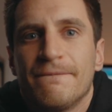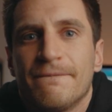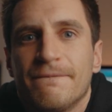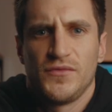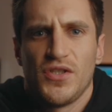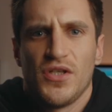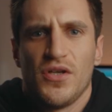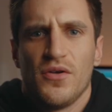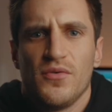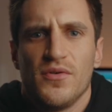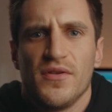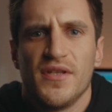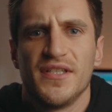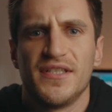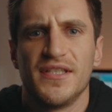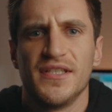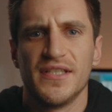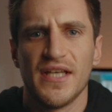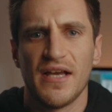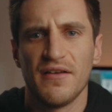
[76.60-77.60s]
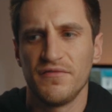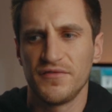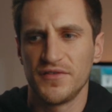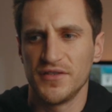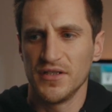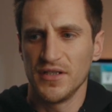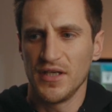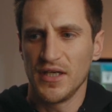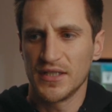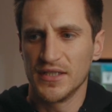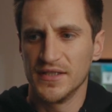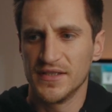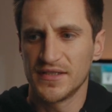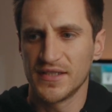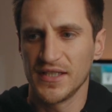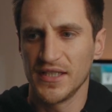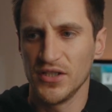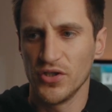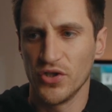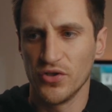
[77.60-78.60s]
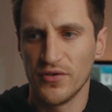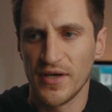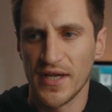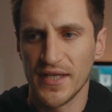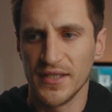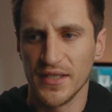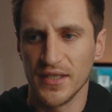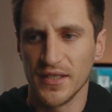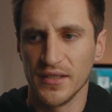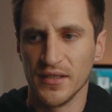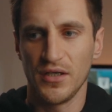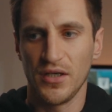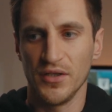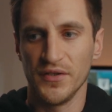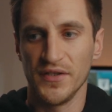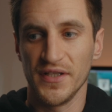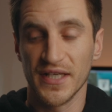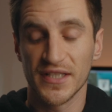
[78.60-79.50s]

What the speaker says: So this is after. I can see already on the